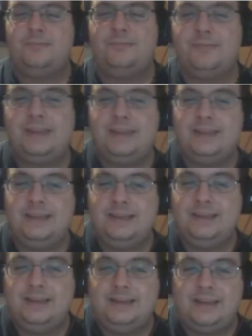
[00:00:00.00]
it.
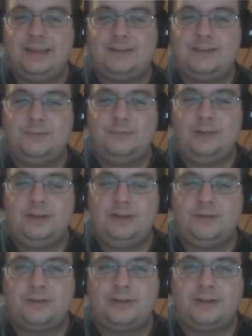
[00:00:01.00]
There's some
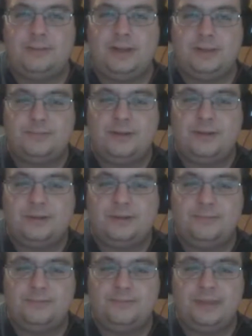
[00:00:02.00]
really good runs coming up
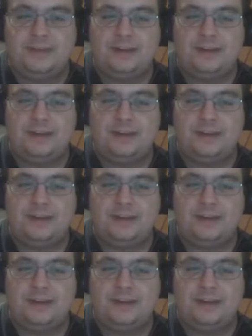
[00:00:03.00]
now.